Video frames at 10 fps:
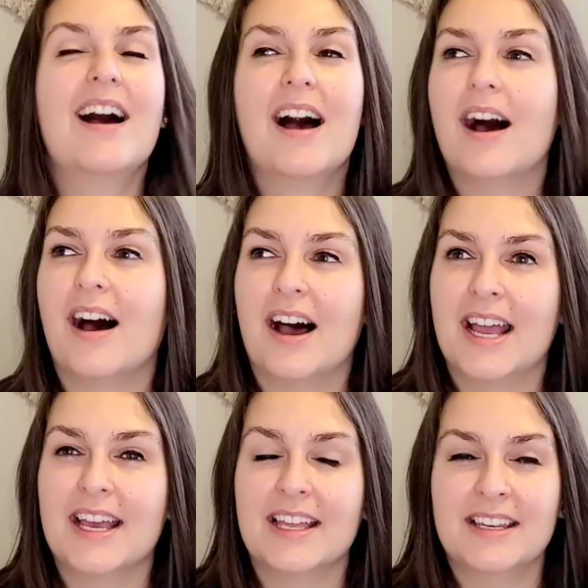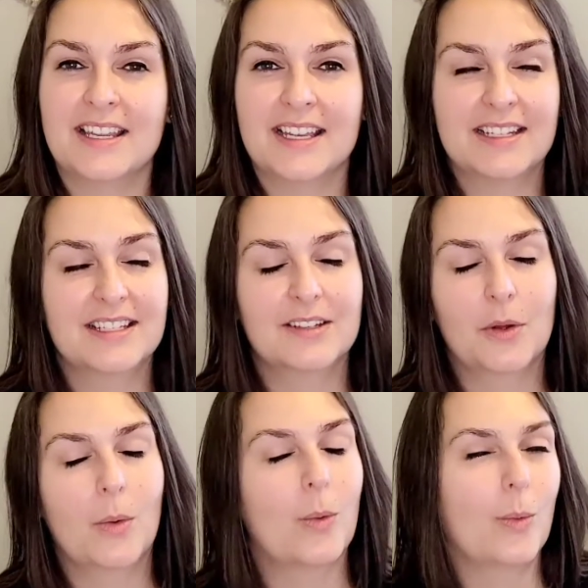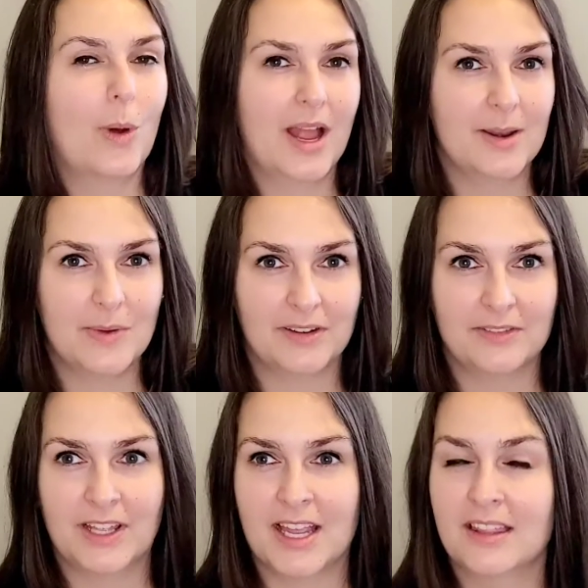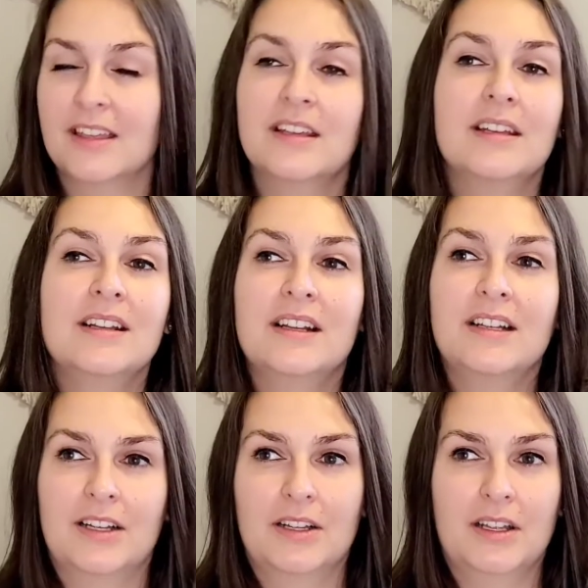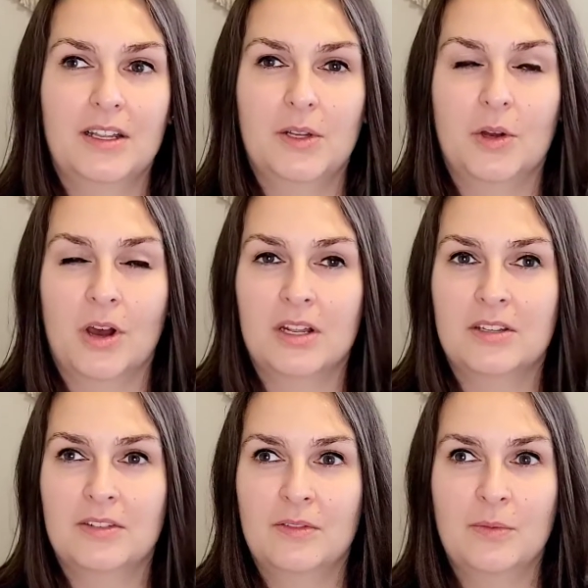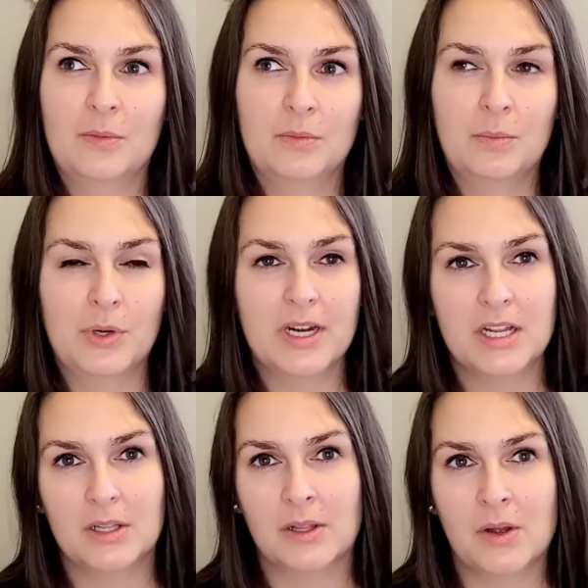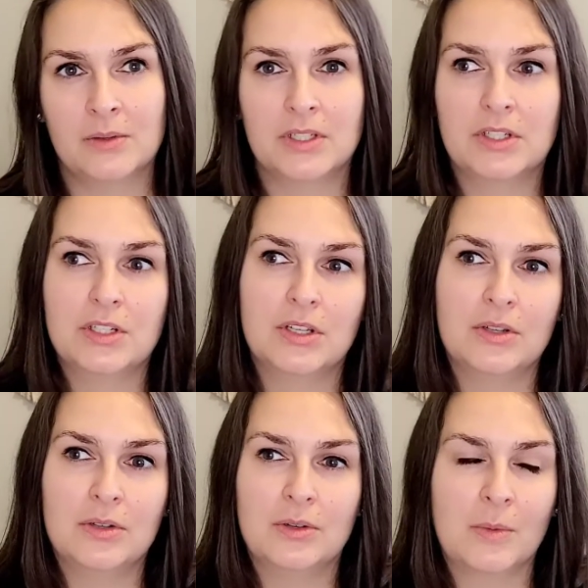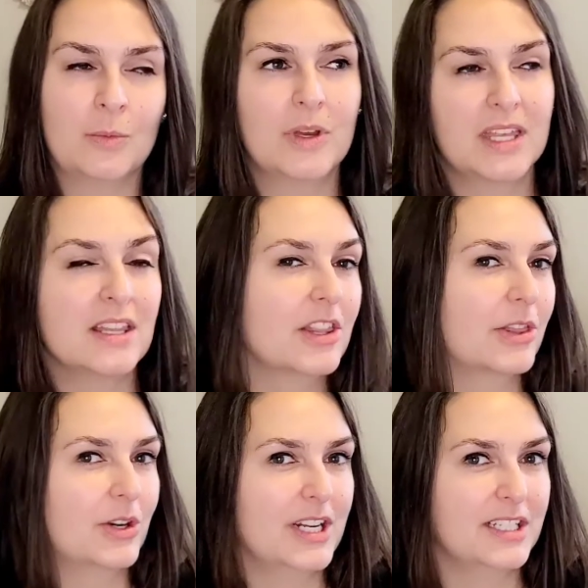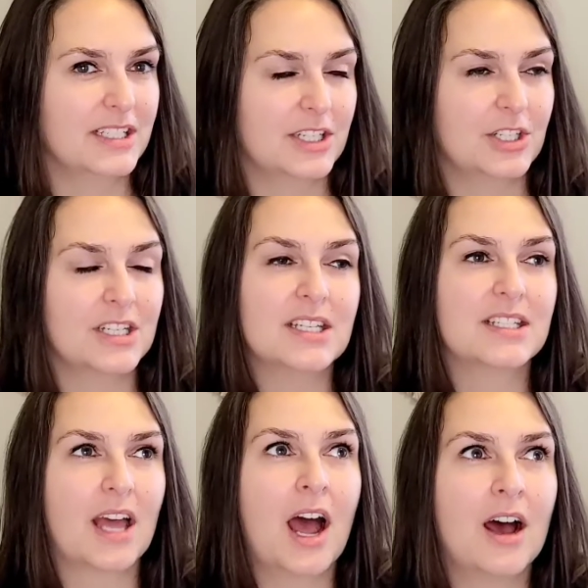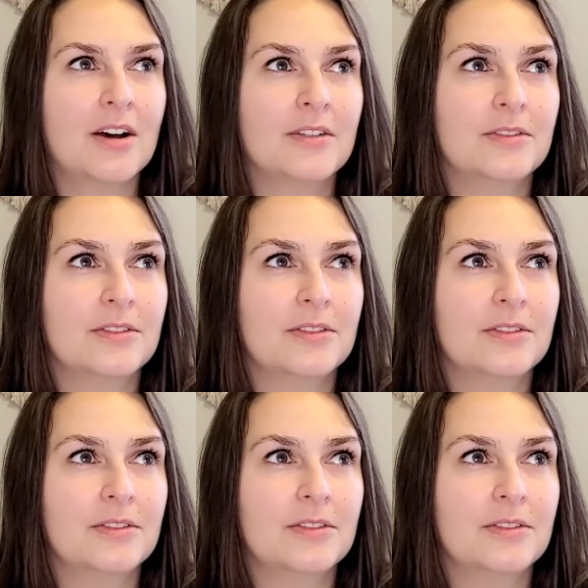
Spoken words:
I had knit quite a bit of length, got pretty close to within 30 stitches of